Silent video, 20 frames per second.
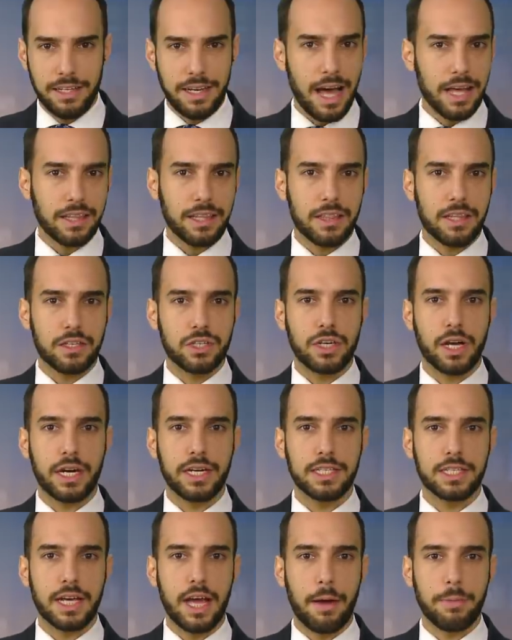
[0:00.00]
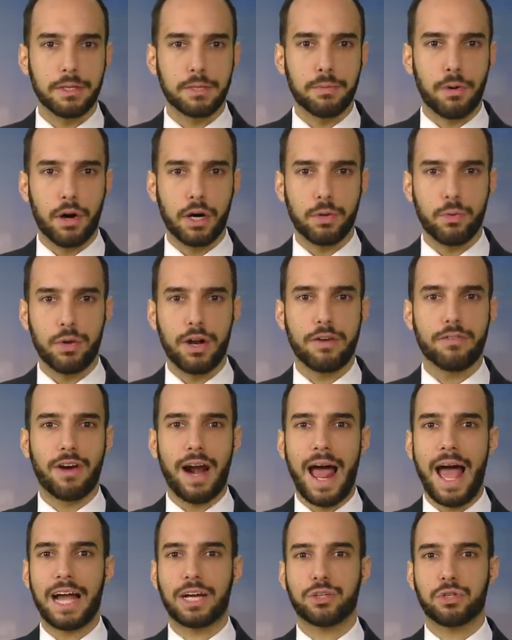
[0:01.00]
Not that the Chinese Communist Party would ever
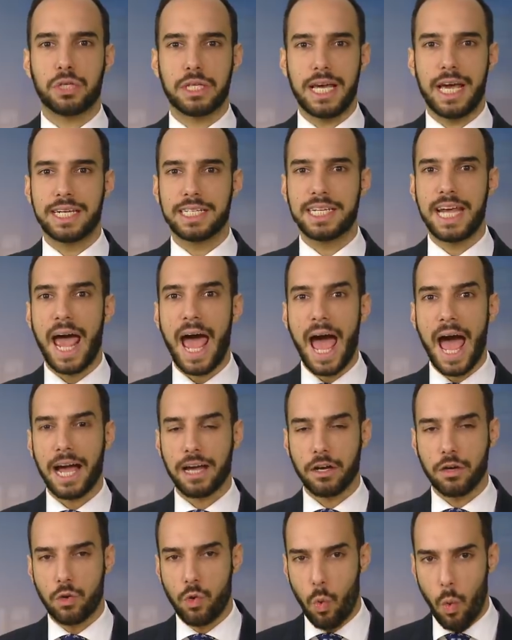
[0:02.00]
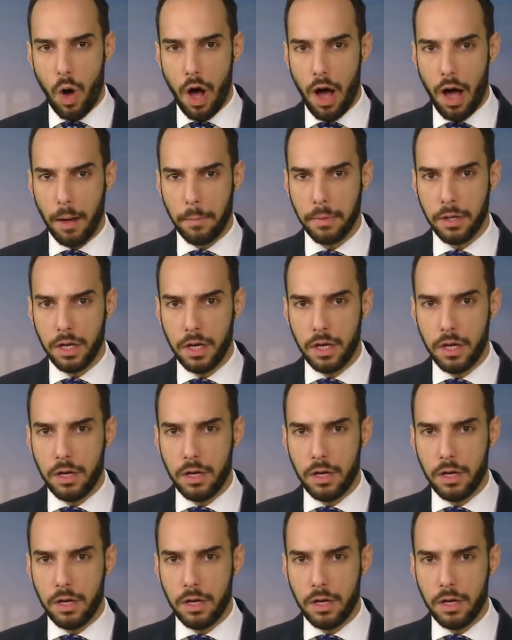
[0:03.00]
actually attack Guam,